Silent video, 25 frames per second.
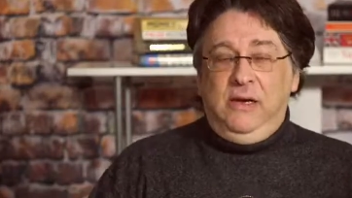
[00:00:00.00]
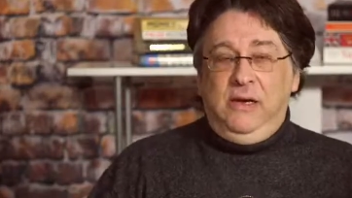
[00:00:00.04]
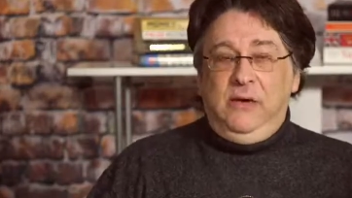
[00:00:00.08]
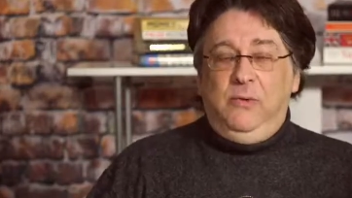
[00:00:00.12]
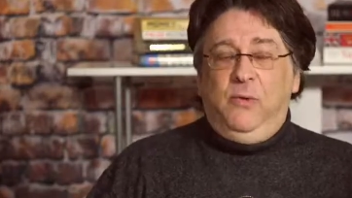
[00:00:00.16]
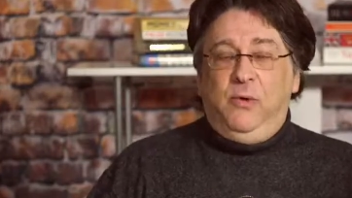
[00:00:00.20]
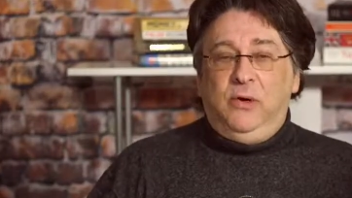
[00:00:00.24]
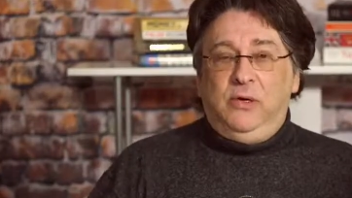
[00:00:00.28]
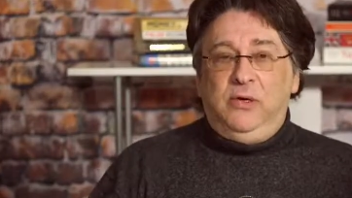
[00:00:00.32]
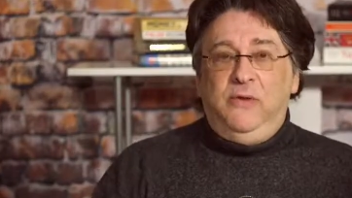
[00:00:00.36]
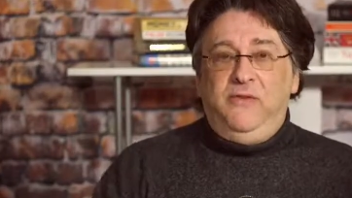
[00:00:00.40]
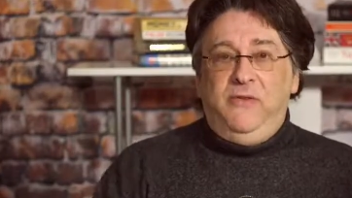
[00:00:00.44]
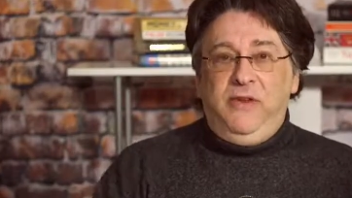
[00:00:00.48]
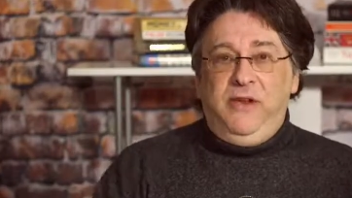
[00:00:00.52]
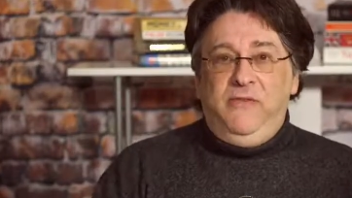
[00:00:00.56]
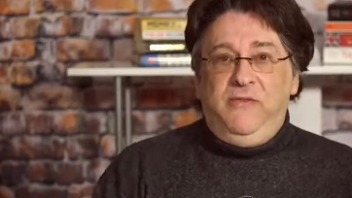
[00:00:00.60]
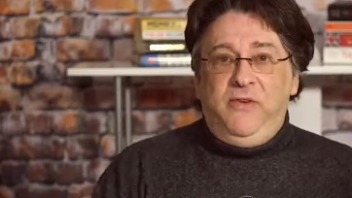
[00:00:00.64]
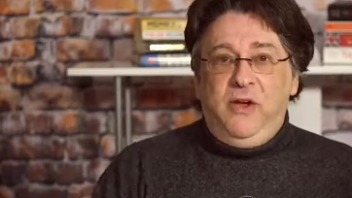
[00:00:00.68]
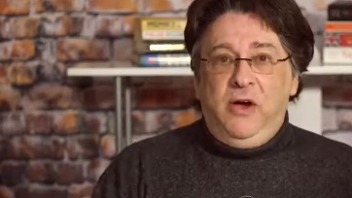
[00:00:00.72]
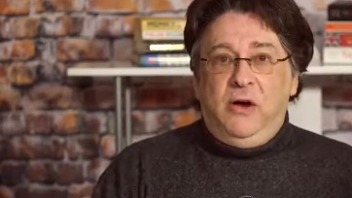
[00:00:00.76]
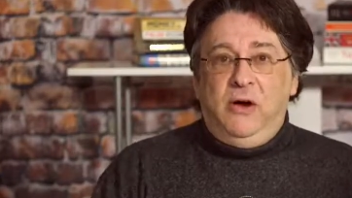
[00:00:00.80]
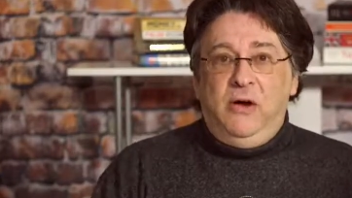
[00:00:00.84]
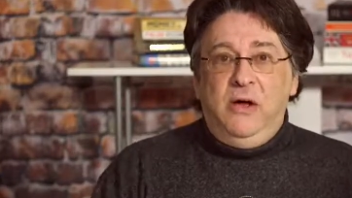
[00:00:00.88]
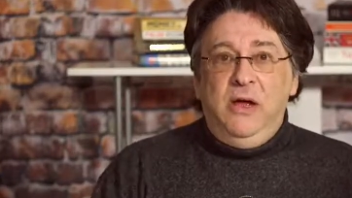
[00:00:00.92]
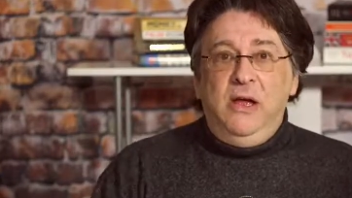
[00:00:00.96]
whatever you've
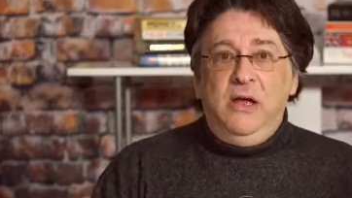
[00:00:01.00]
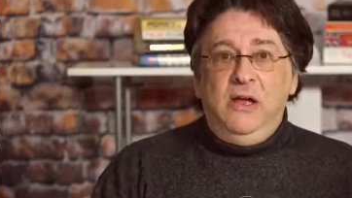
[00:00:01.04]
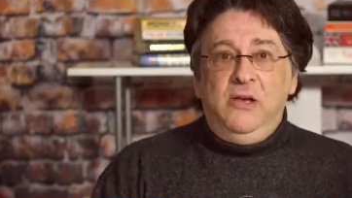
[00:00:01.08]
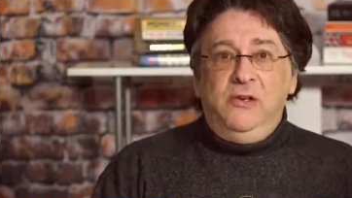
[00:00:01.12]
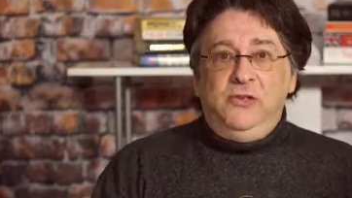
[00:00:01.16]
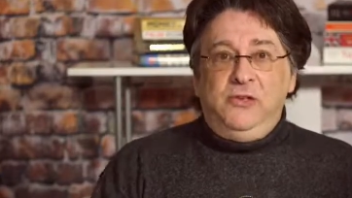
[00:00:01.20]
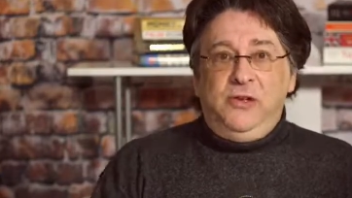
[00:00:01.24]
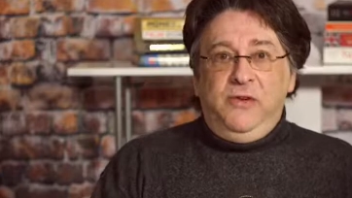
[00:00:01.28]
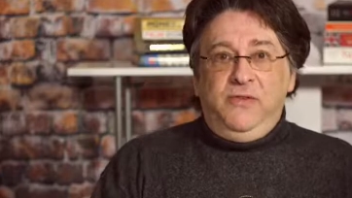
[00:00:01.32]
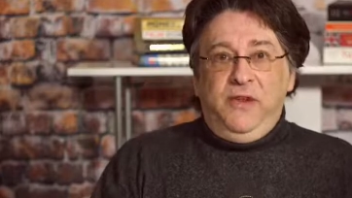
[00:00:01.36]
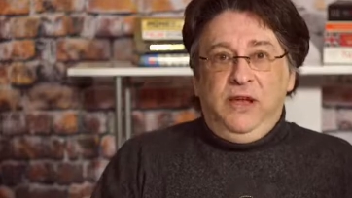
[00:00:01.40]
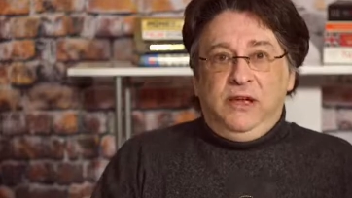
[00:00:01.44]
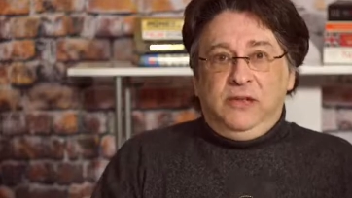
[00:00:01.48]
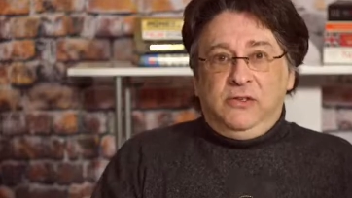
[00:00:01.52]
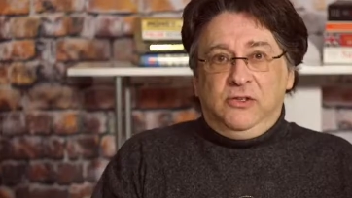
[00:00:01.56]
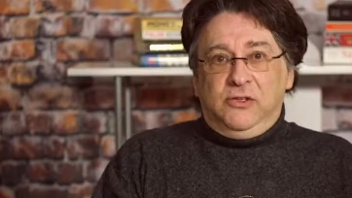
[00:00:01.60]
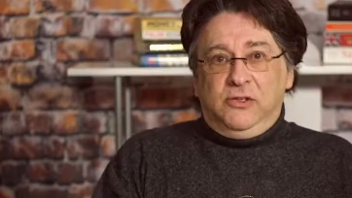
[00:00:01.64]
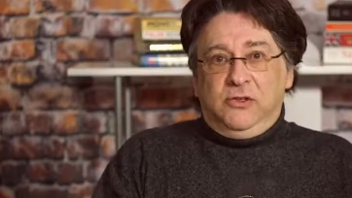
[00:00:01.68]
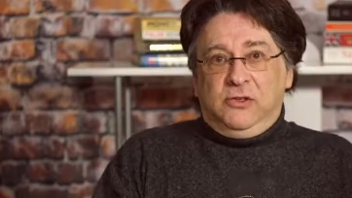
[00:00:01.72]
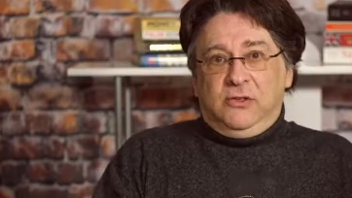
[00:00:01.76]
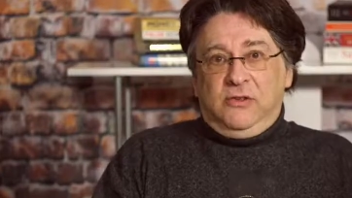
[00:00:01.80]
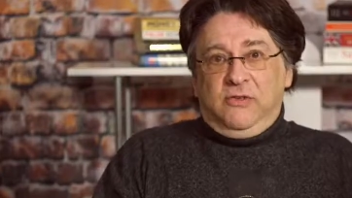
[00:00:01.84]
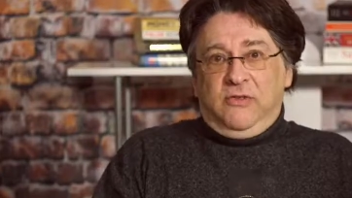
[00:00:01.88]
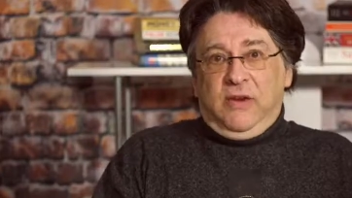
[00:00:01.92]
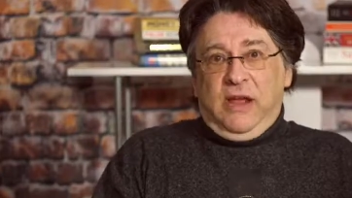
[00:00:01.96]
got. So if you can
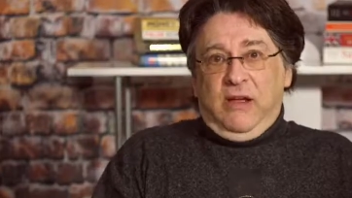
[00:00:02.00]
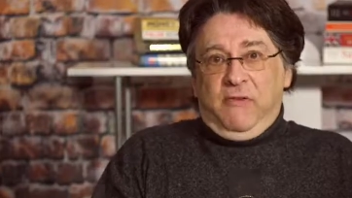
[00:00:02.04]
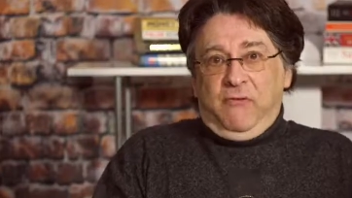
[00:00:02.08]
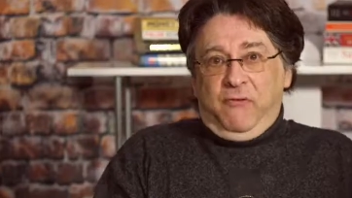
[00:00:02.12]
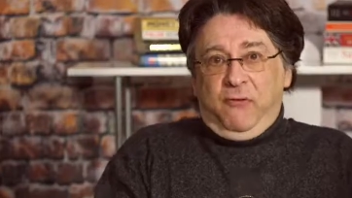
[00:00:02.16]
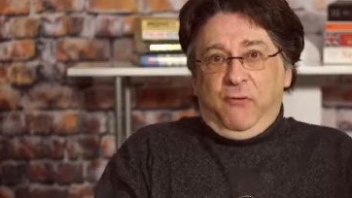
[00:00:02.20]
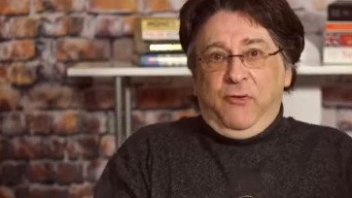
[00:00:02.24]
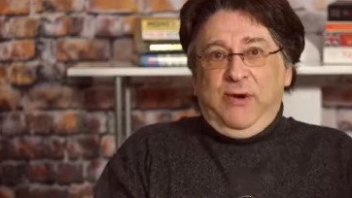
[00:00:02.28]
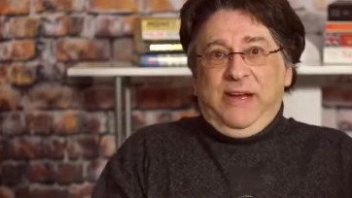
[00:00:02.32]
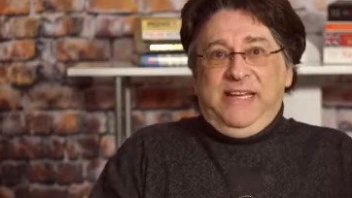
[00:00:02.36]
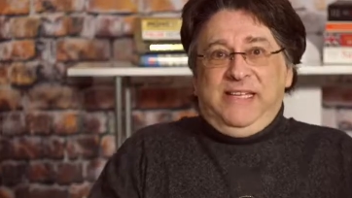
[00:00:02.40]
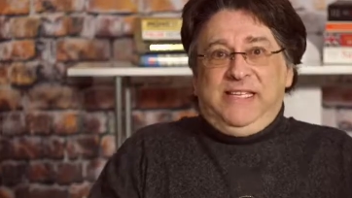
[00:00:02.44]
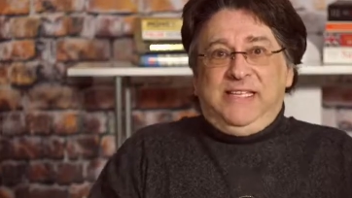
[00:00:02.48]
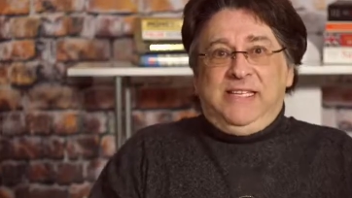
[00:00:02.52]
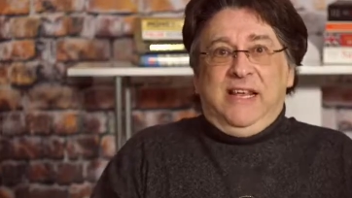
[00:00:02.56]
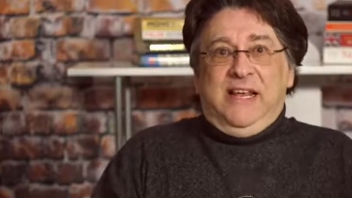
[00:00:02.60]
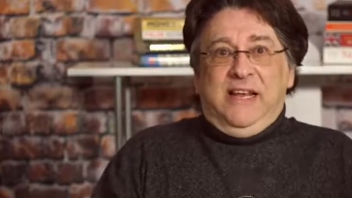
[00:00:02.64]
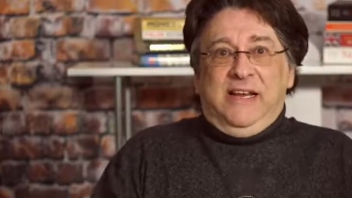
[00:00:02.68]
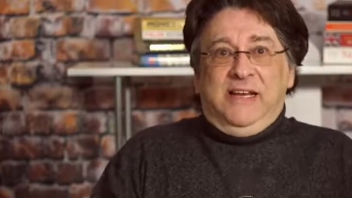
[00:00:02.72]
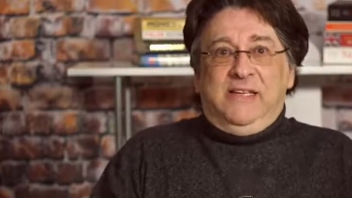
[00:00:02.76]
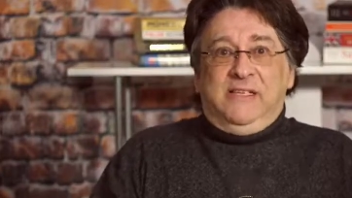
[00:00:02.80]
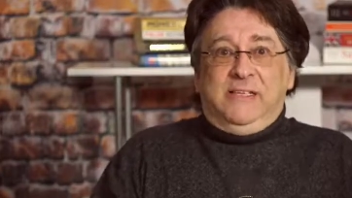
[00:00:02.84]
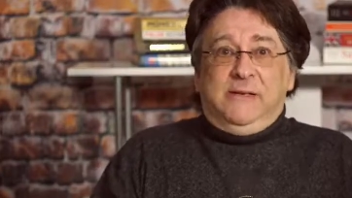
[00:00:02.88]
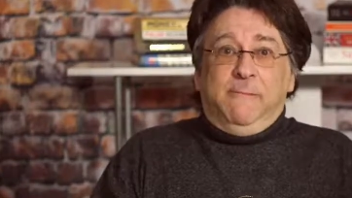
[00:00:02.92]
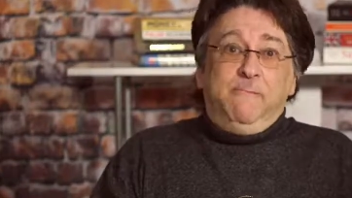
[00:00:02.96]
sort of like freeze
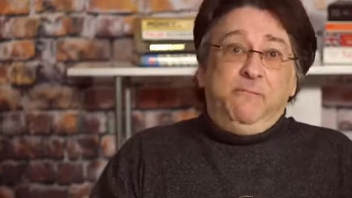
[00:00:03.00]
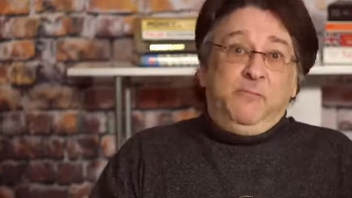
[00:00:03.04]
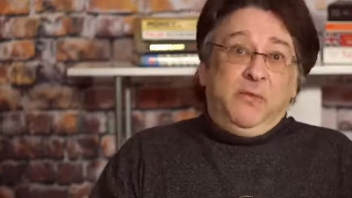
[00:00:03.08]
things,